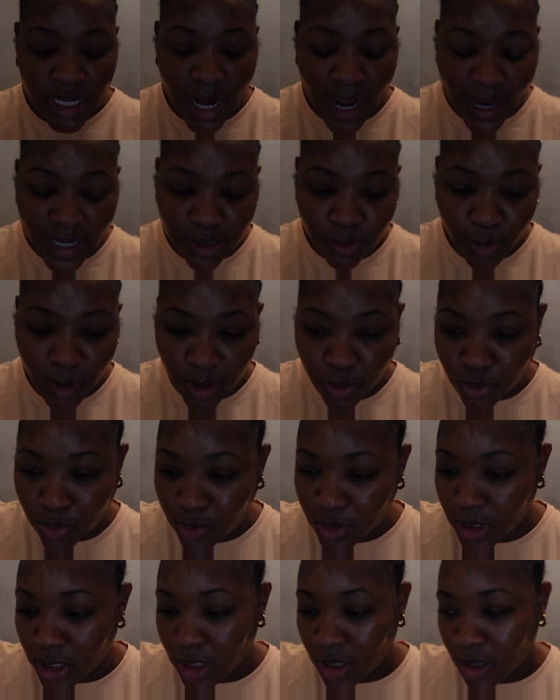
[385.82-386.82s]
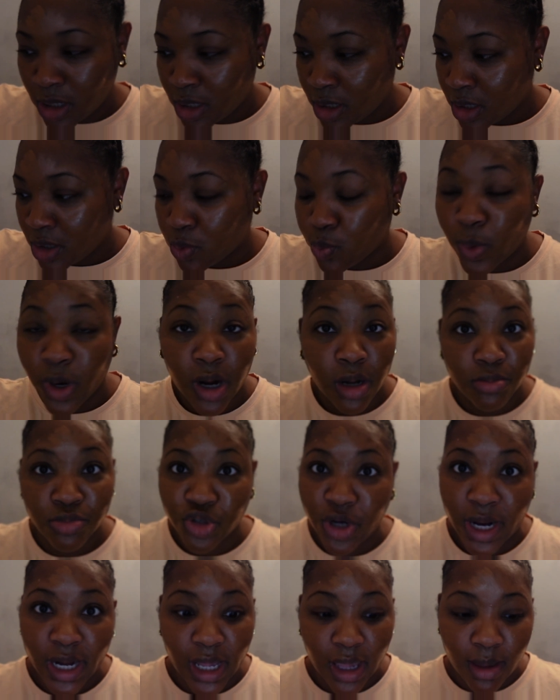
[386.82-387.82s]
a hospital where I'm
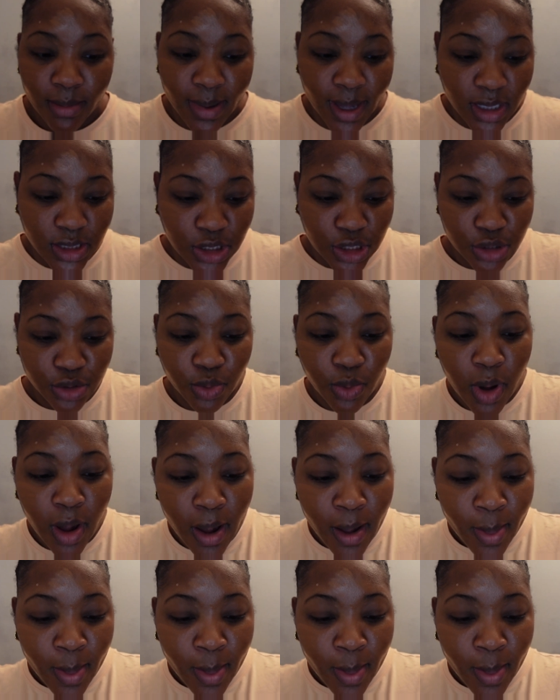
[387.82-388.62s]
trying to get back to.